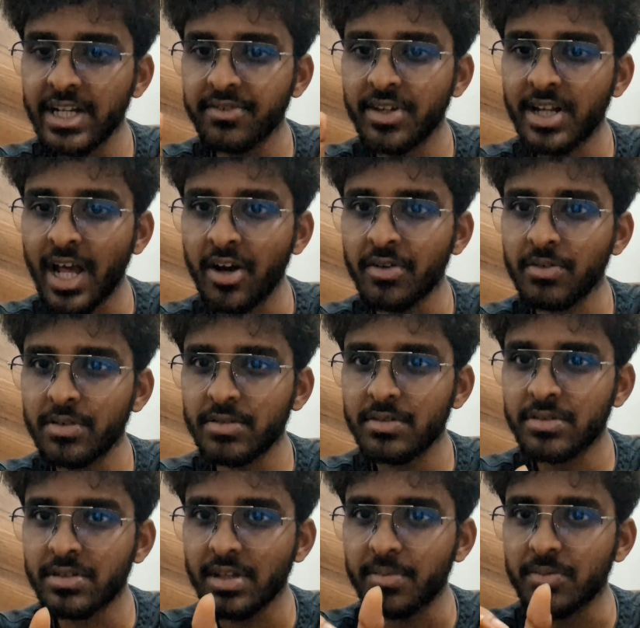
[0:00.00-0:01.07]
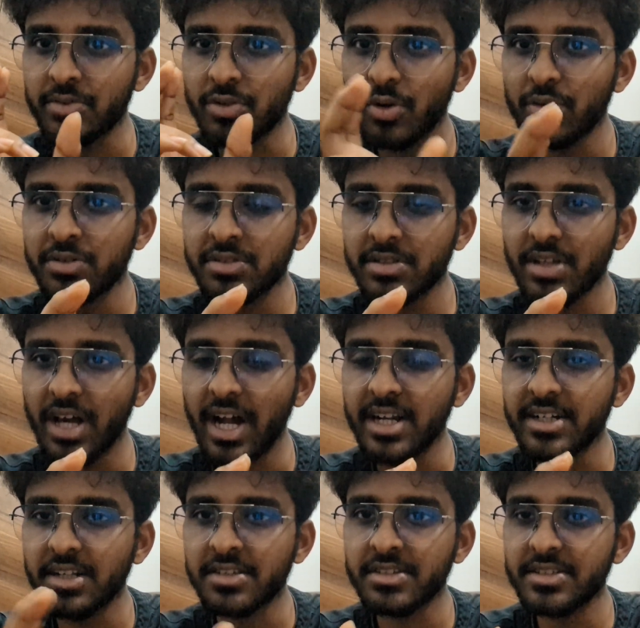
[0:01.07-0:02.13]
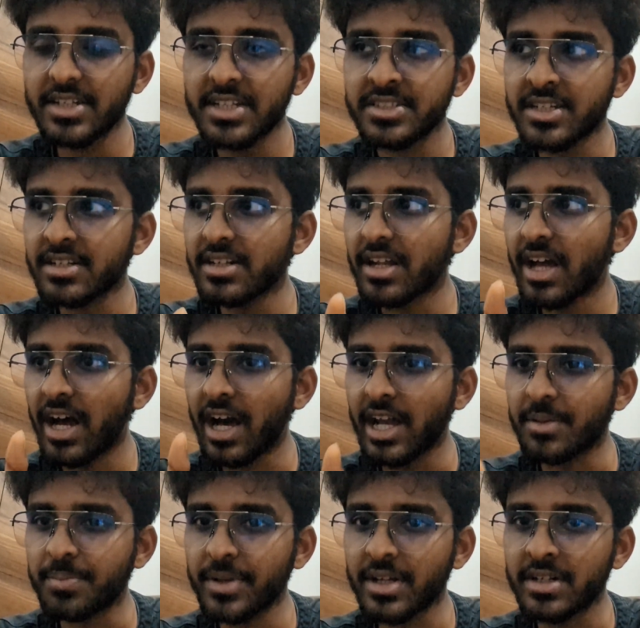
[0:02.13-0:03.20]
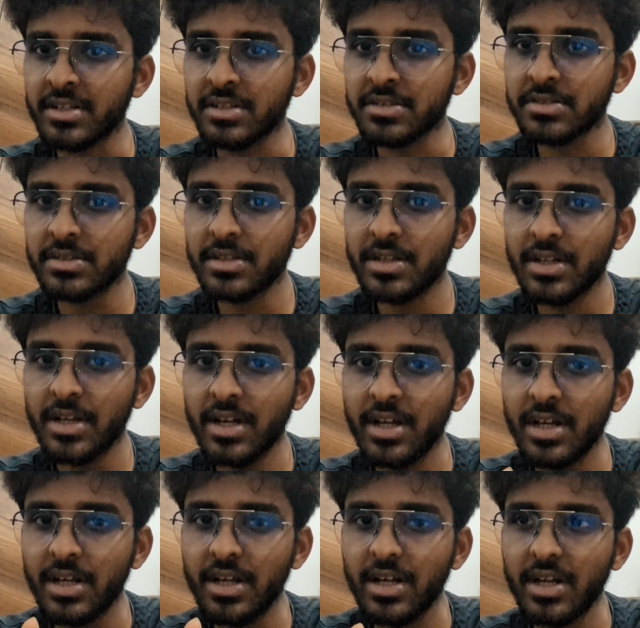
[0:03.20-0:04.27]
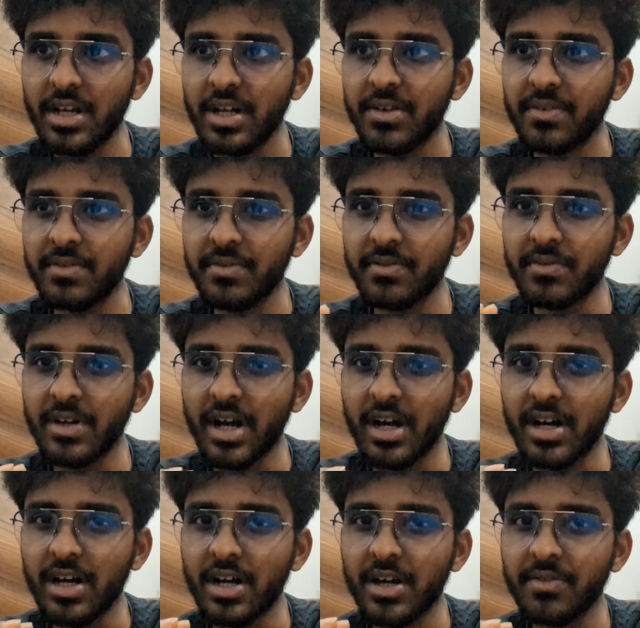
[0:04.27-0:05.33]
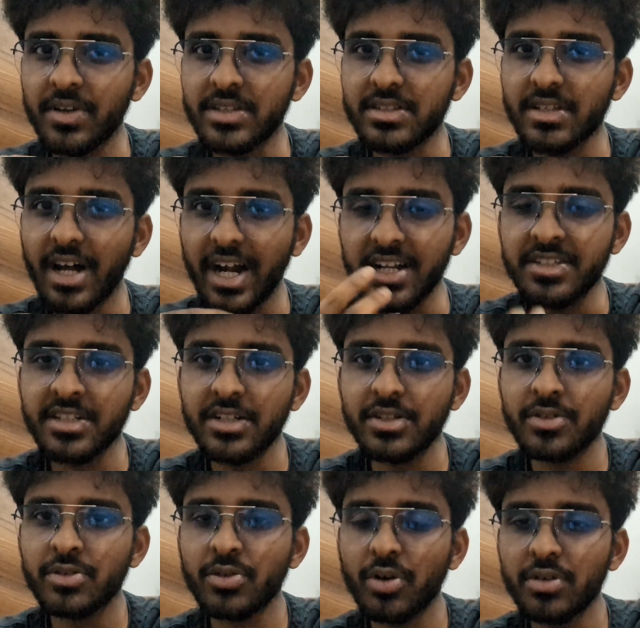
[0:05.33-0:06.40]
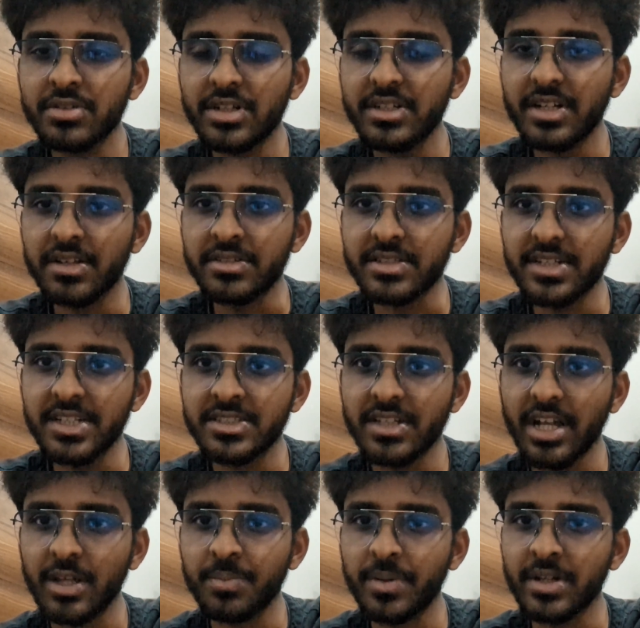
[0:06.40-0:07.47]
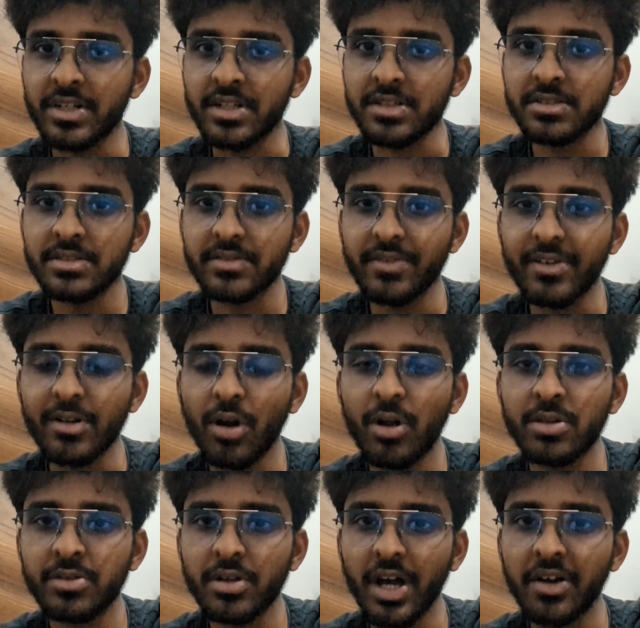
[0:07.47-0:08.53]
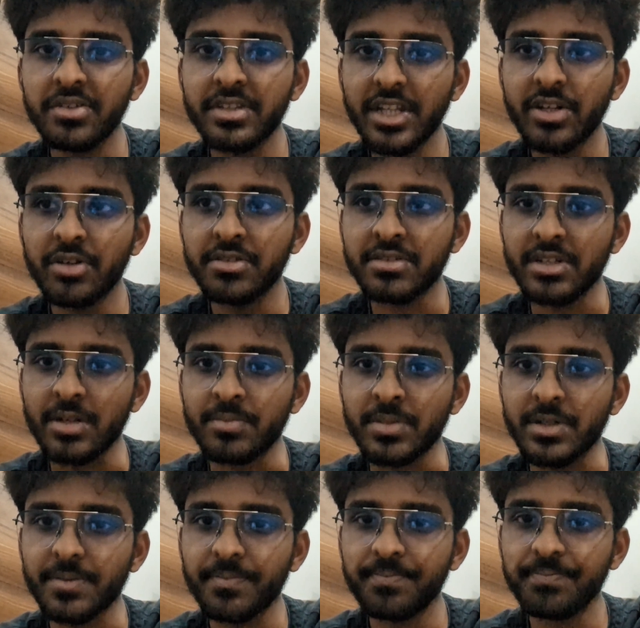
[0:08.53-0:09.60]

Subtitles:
will have some source and destination IP address. With addition to source and destination IP address, we will also have sequence number.